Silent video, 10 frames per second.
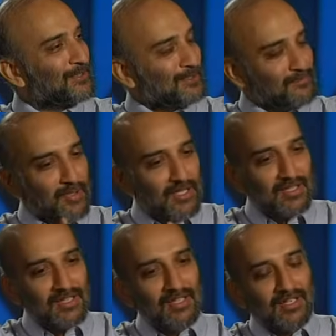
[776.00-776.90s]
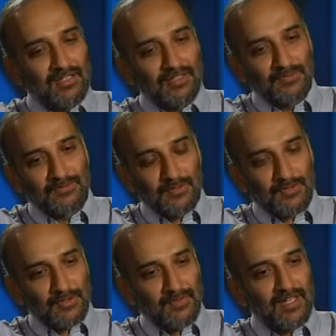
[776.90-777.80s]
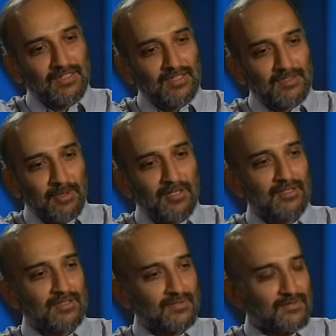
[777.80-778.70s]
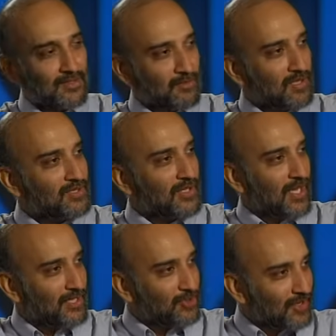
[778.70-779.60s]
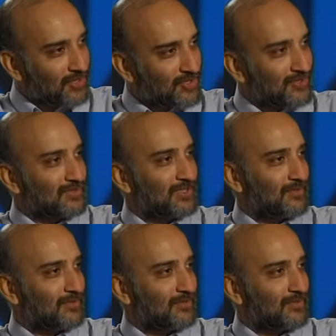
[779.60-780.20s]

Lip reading: You've sort of had the experience of so much adulation